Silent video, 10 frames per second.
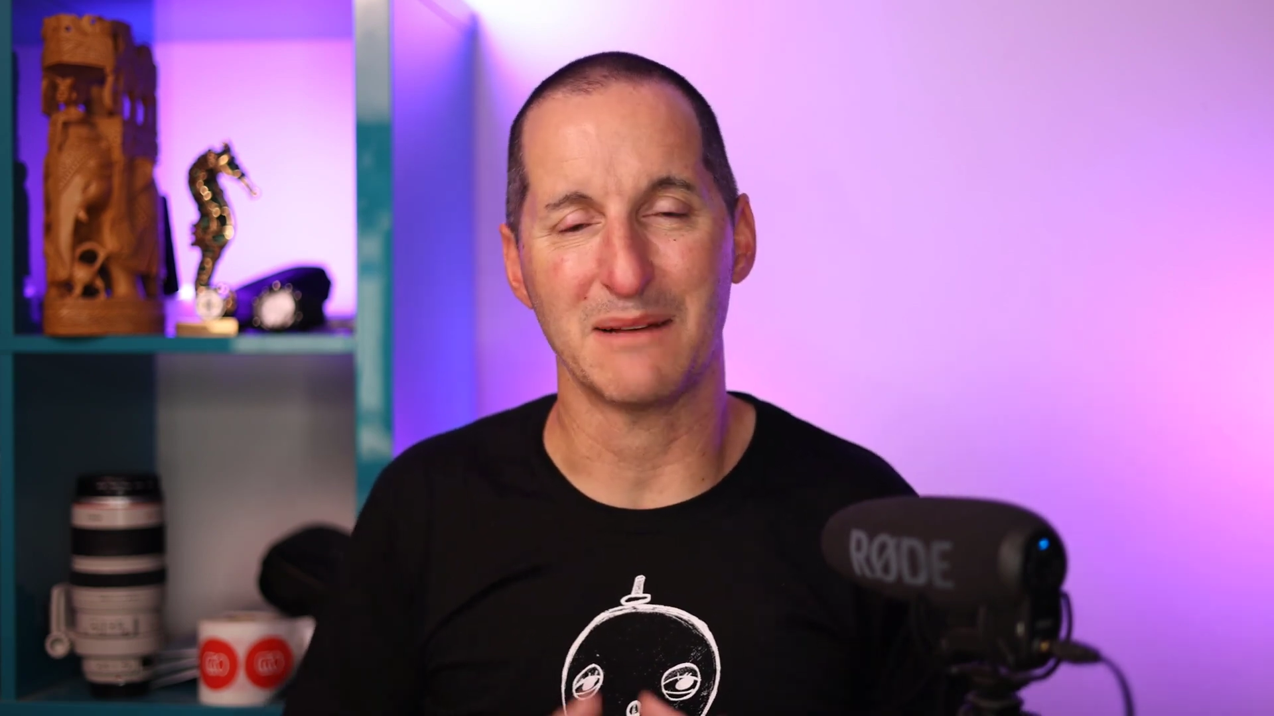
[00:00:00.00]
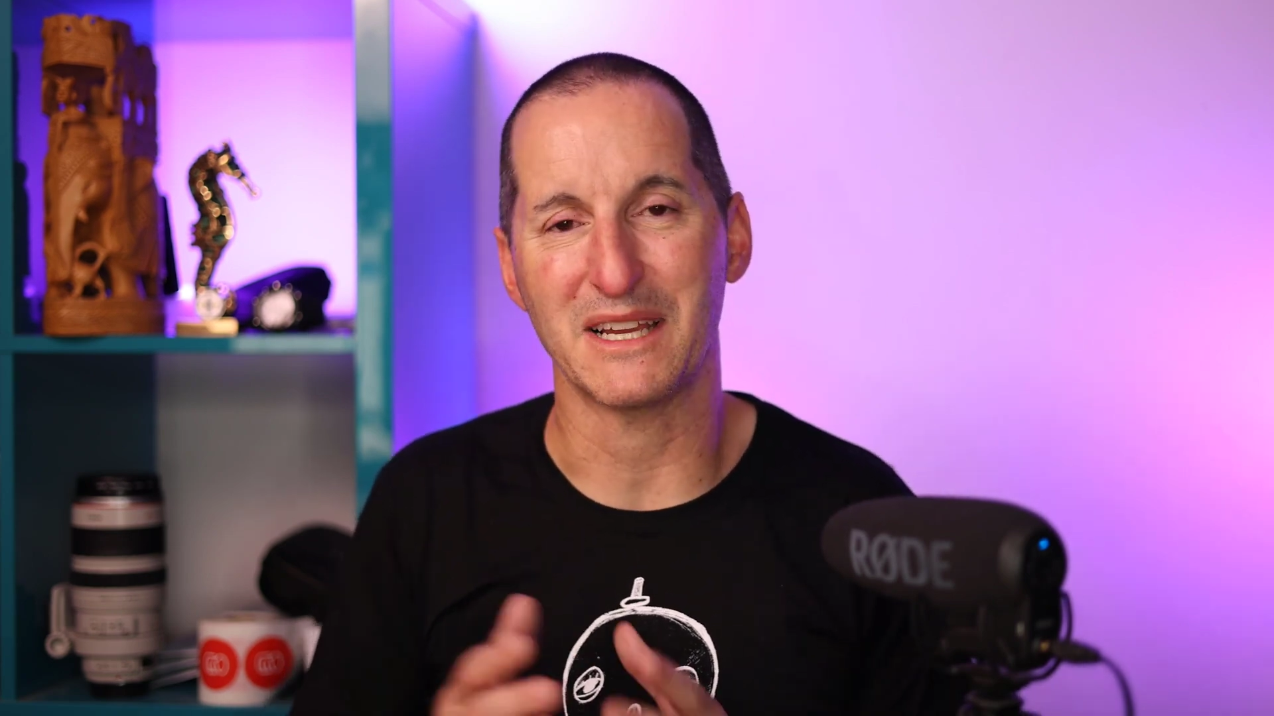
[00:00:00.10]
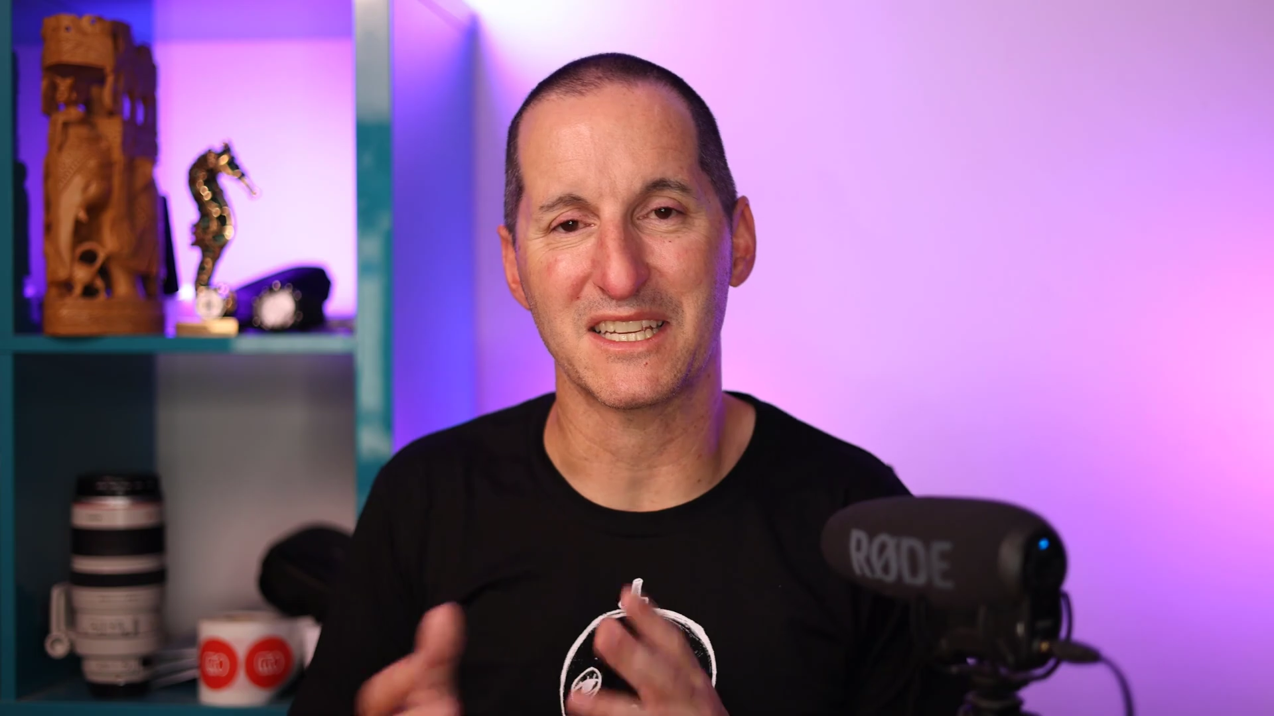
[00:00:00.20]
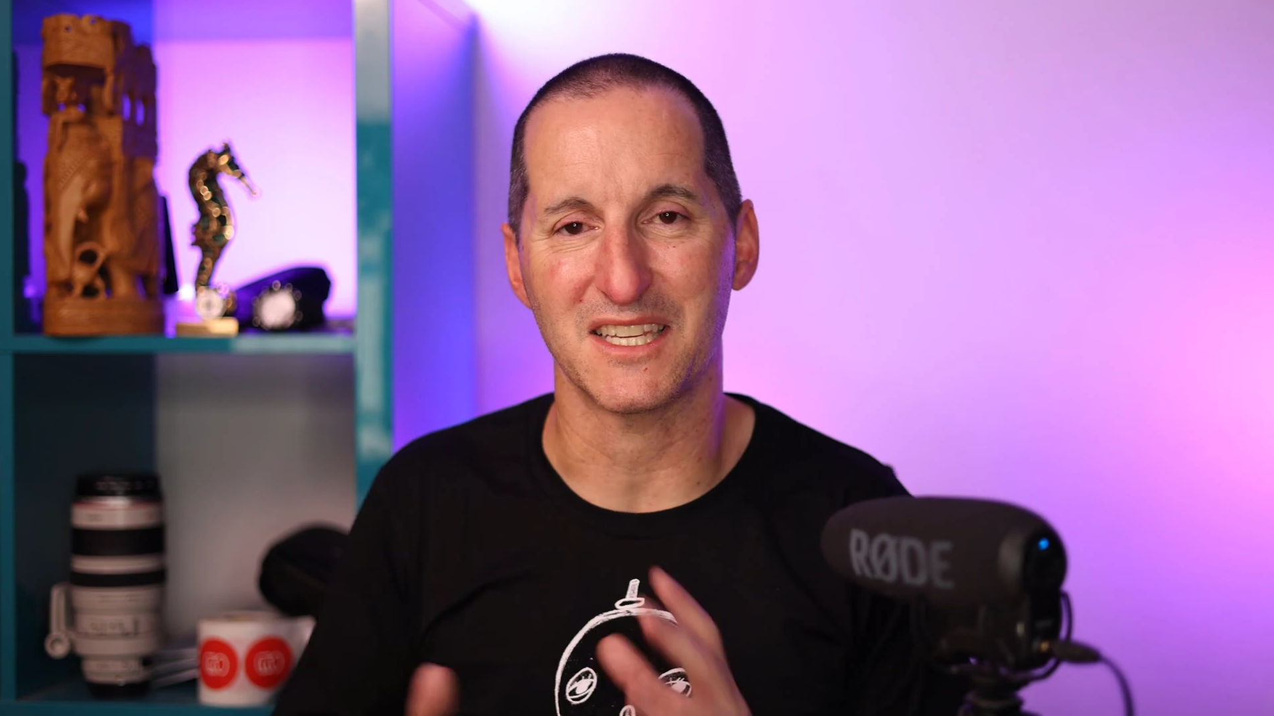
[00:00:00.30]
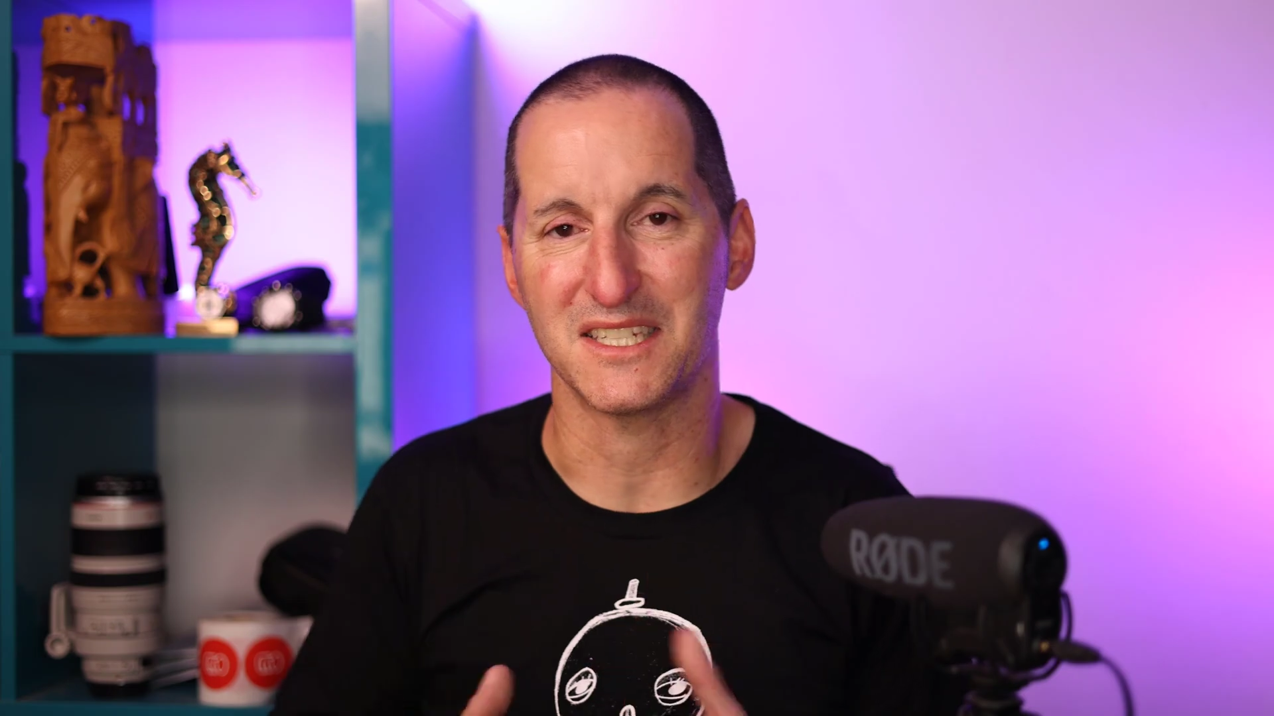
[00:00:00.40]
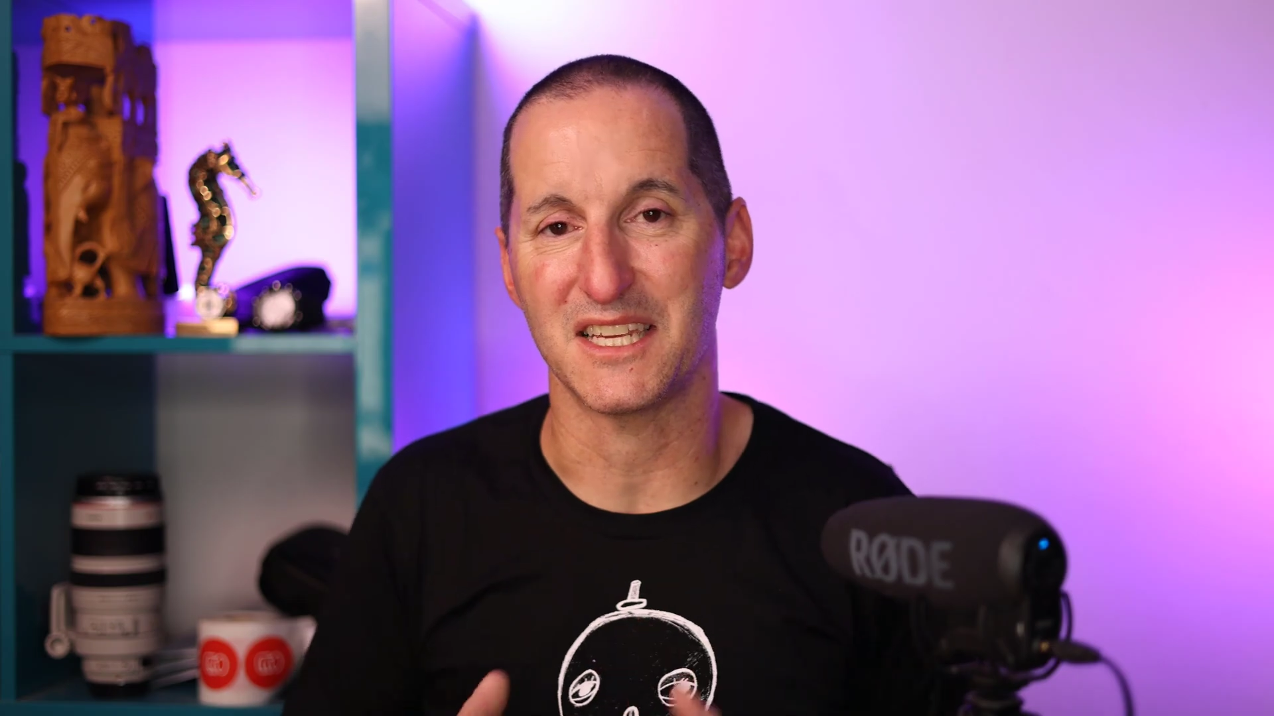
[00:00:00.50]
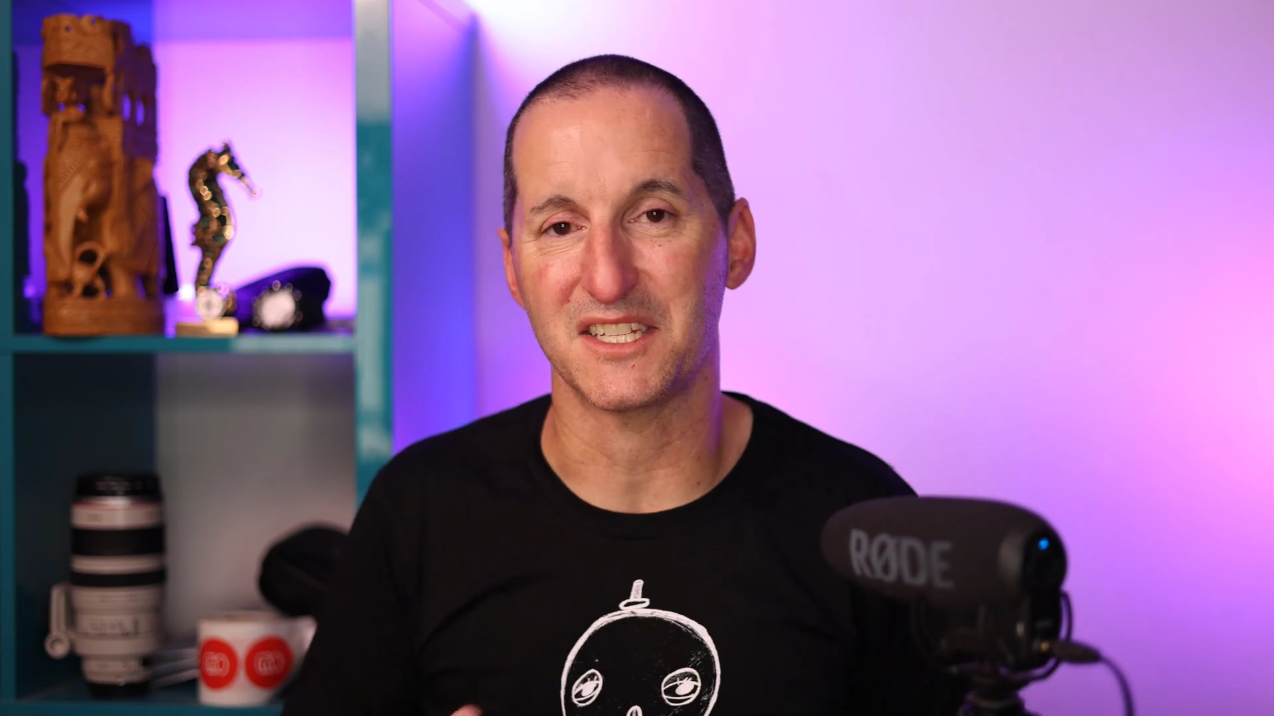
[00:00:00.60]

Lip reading: makes sense as